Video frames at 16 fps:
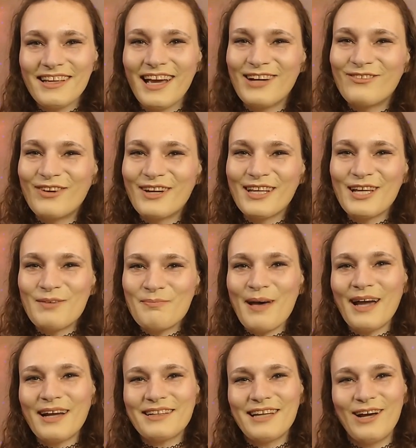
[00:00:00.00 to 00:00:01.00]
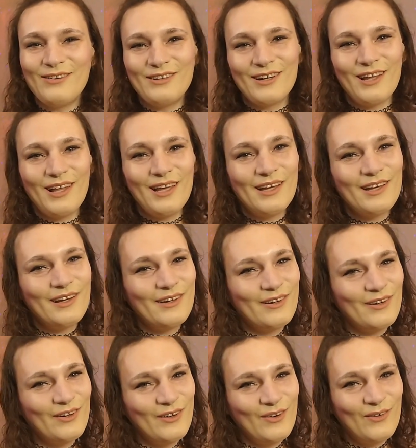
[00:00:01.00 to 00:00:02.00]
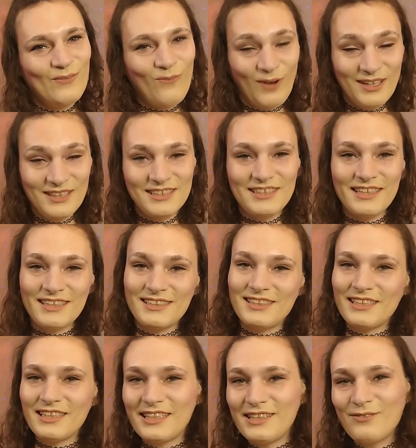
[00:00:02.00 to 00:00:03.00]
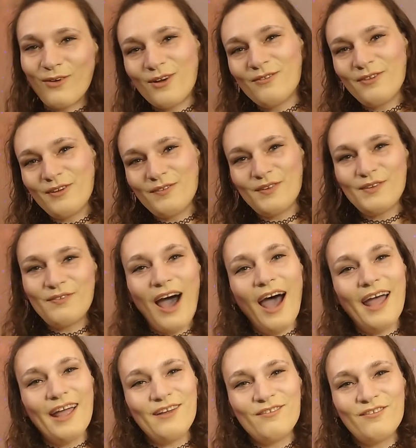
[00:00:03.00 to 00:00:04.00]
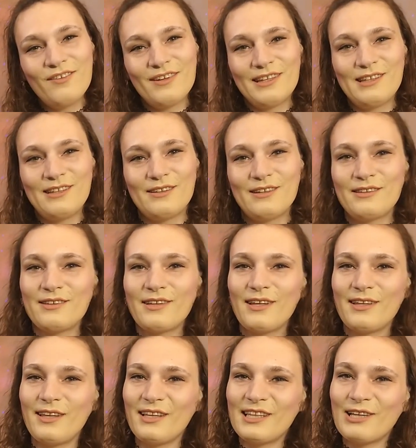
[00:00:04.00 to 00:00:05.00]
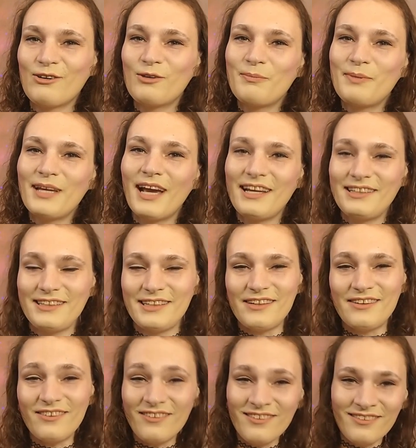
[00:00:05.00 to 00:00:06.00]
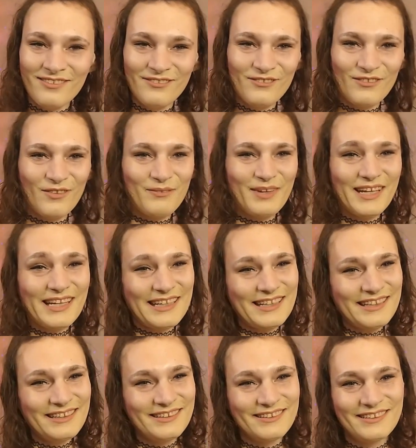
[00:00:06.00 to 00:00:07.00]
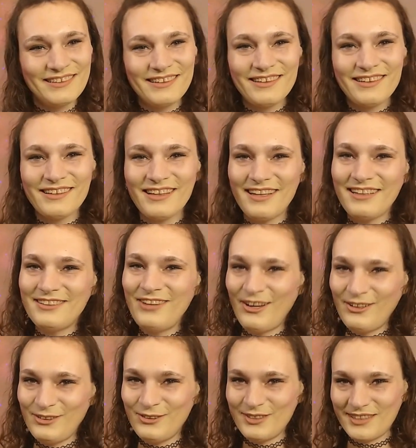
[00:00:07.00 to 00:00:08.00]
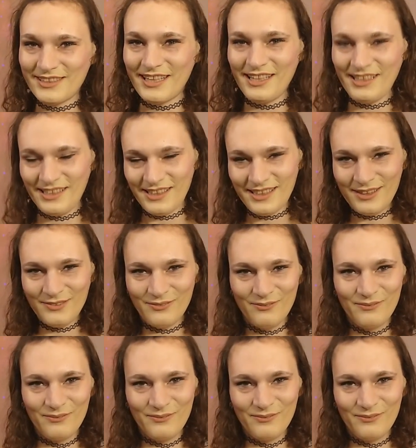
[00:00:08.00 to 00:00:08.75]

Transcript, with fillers: yeah, I want to get back down to like 160, 155. I think that would be ideal for me. Like, not too skinny.